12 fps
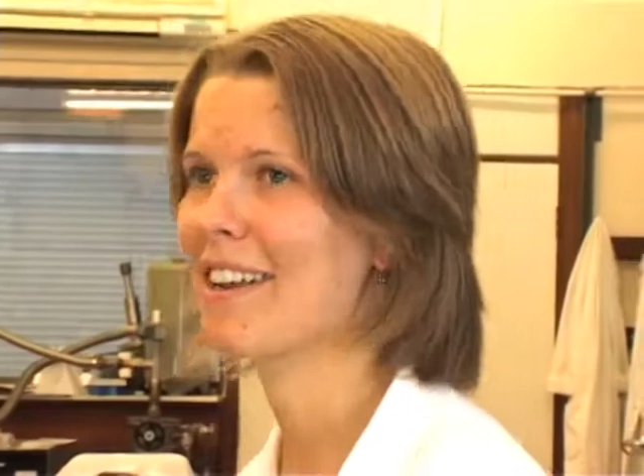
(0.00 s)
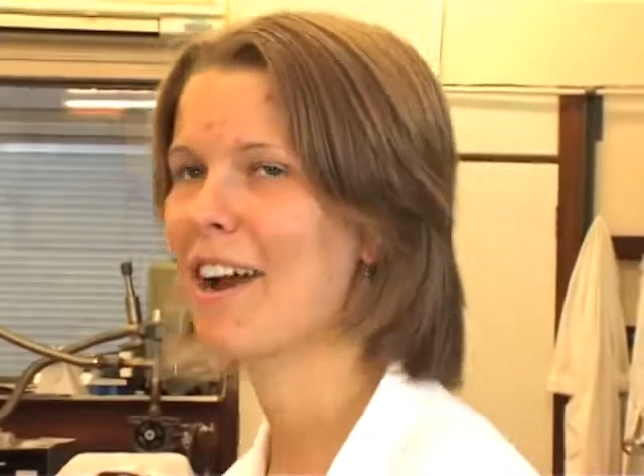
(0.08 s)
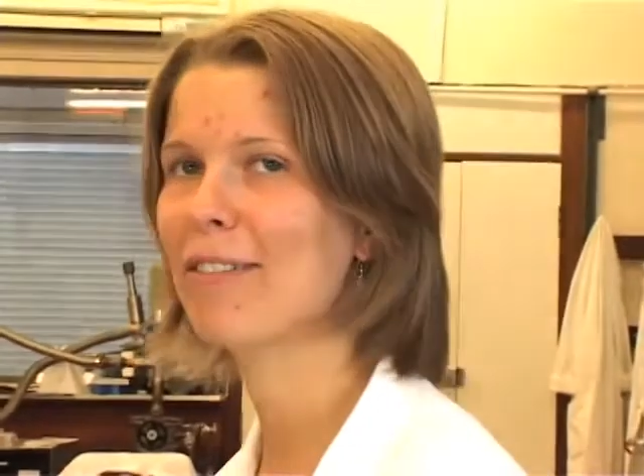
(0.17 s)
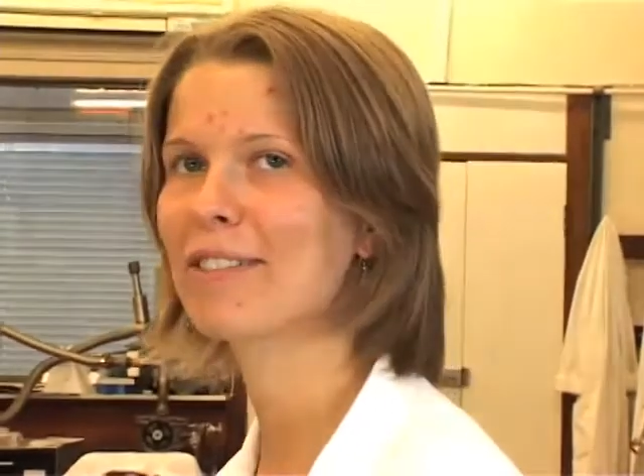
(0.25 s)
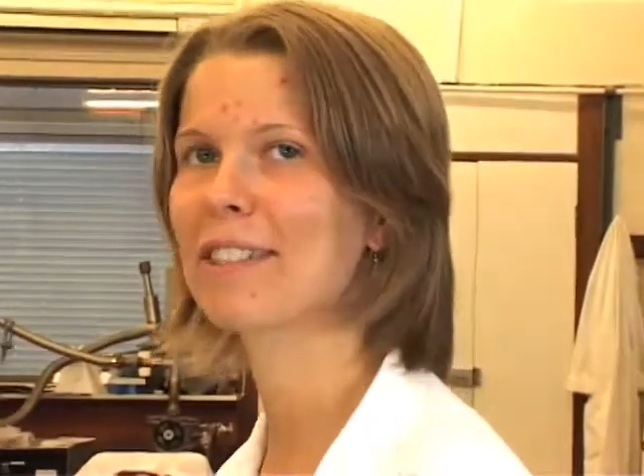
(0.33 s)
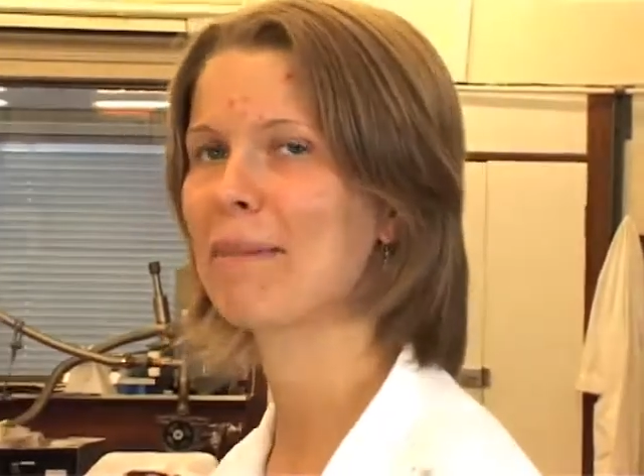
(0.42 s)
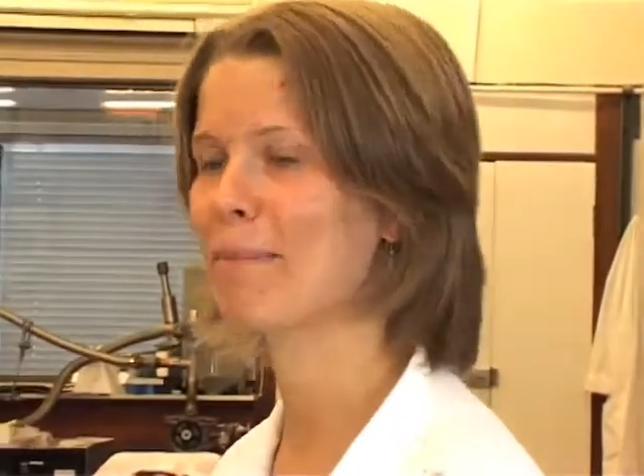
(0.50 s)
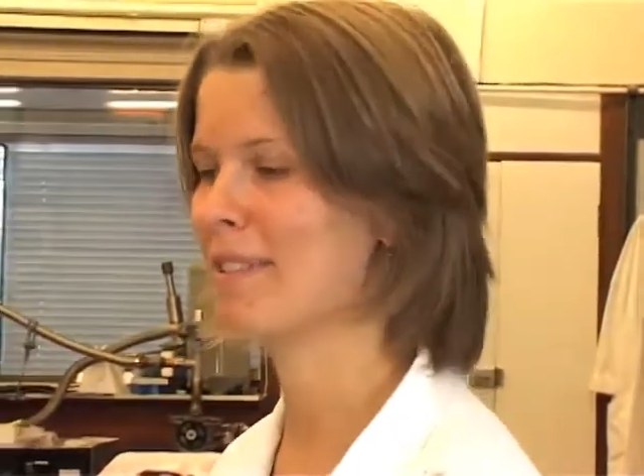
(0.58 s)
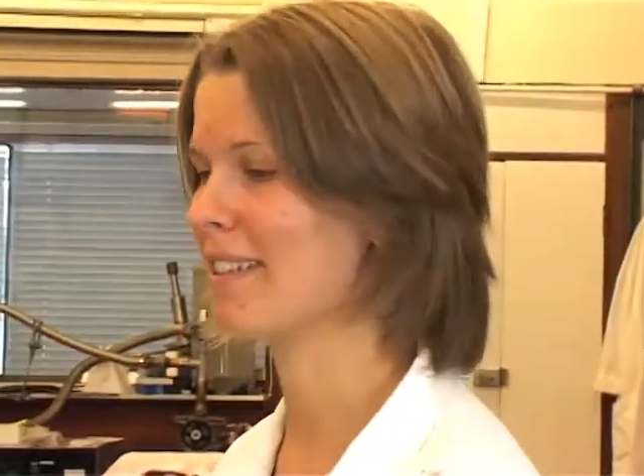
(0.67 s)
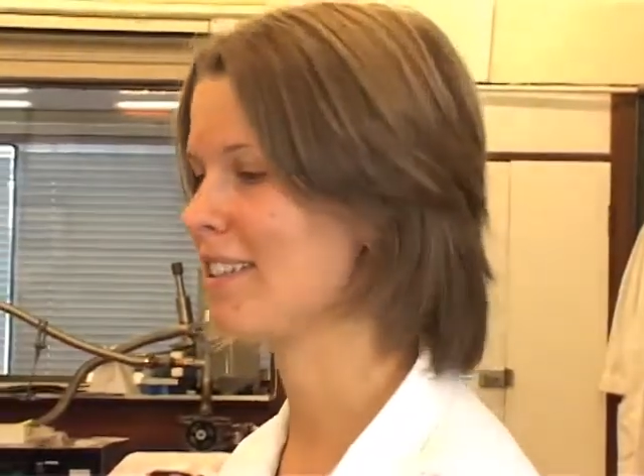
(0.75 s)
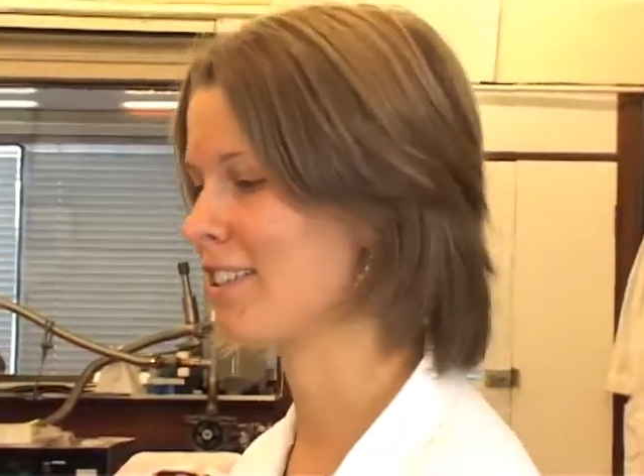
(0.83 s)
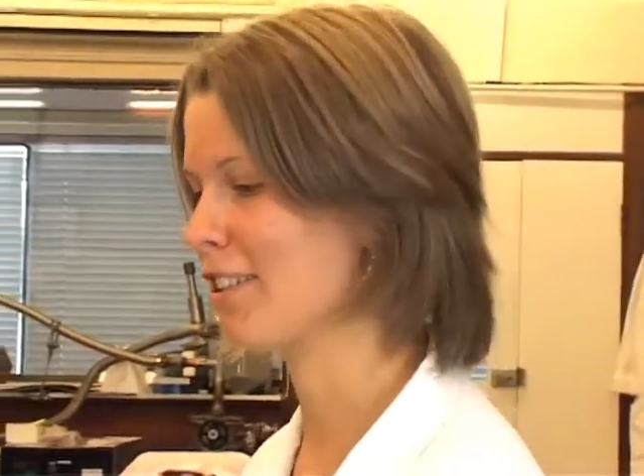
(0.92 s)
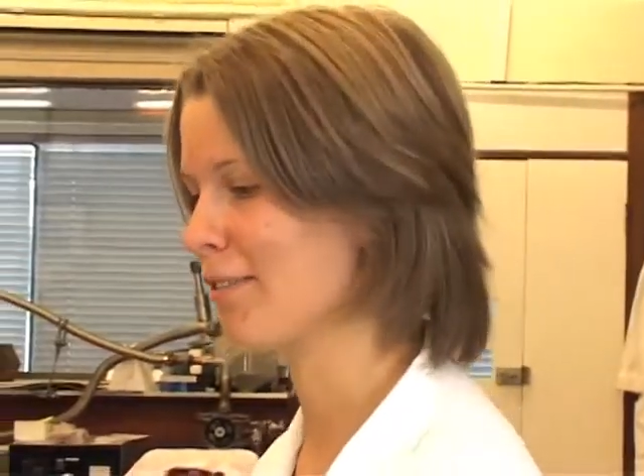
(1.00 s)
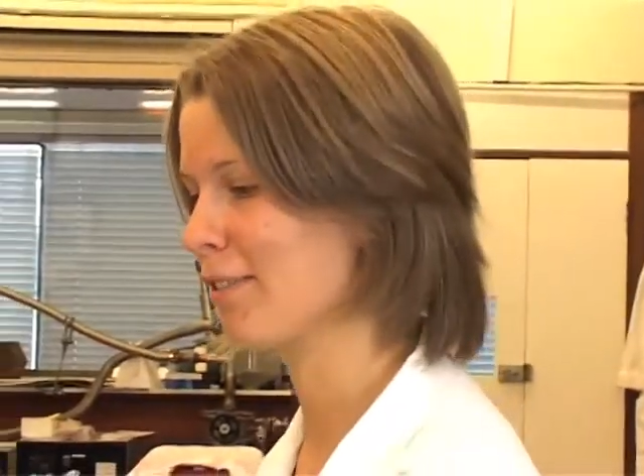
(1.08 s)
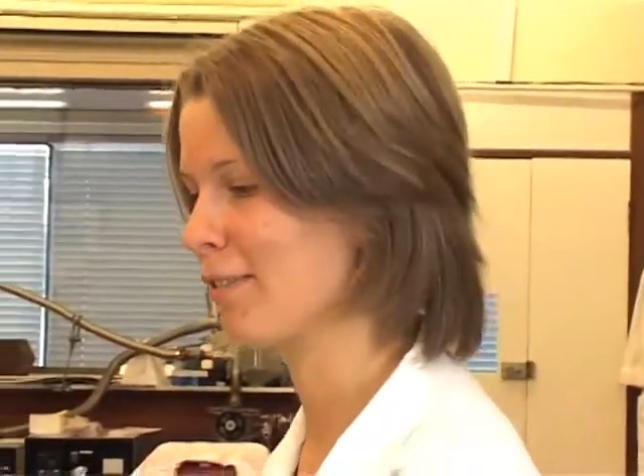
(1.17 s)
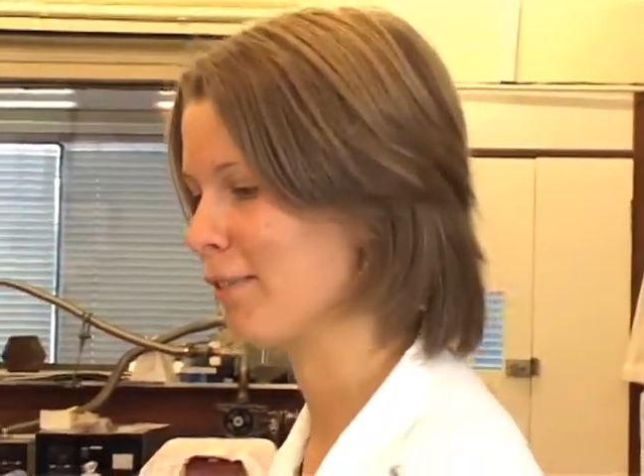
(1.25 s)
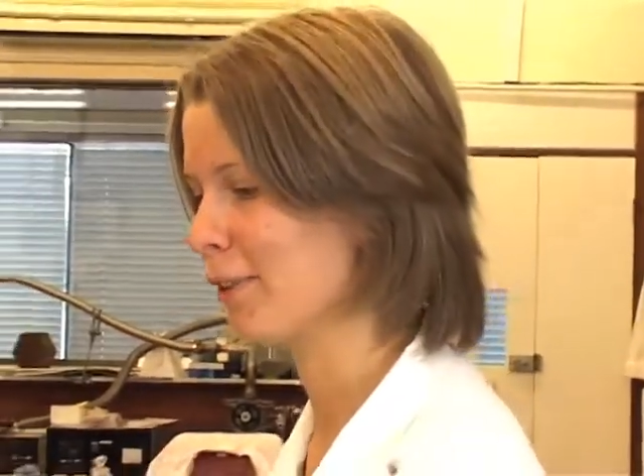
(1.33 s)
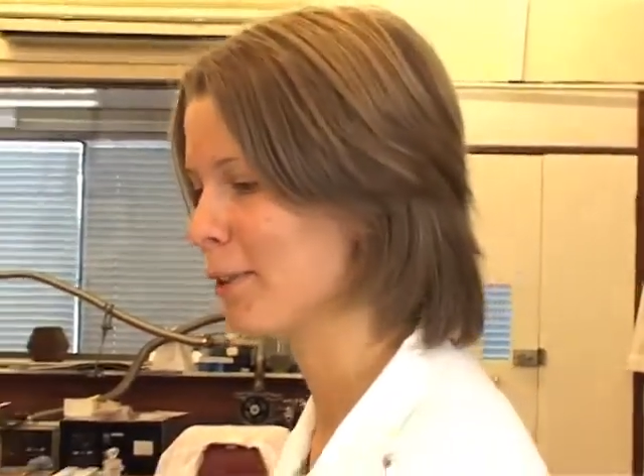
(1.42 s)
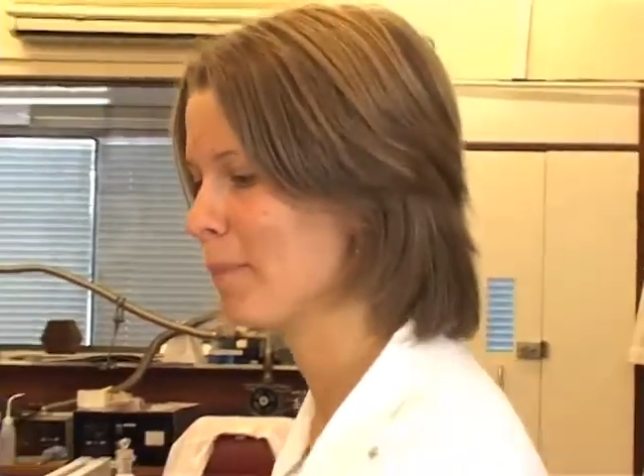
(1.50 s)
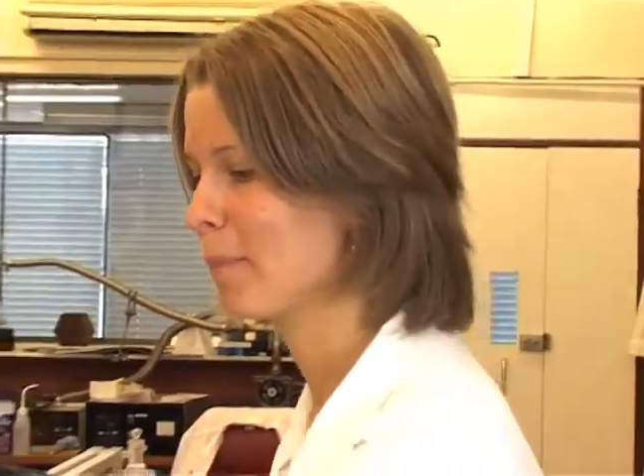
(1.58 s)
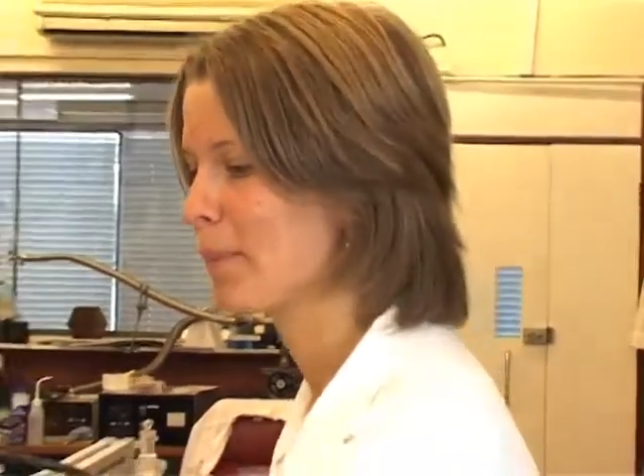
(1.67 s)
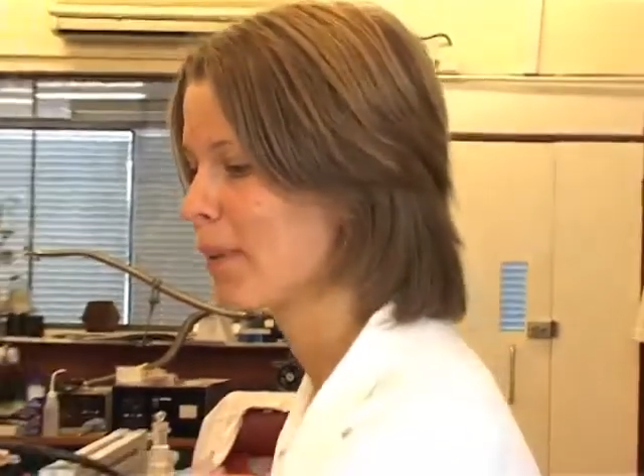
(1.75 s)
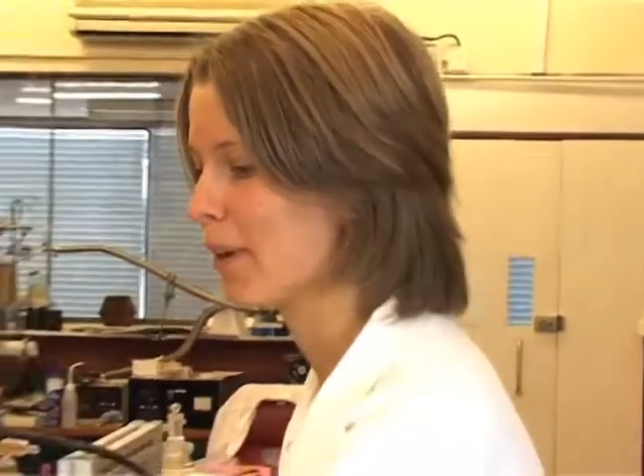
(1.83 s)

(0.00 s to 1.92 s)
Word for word: After deposition of the film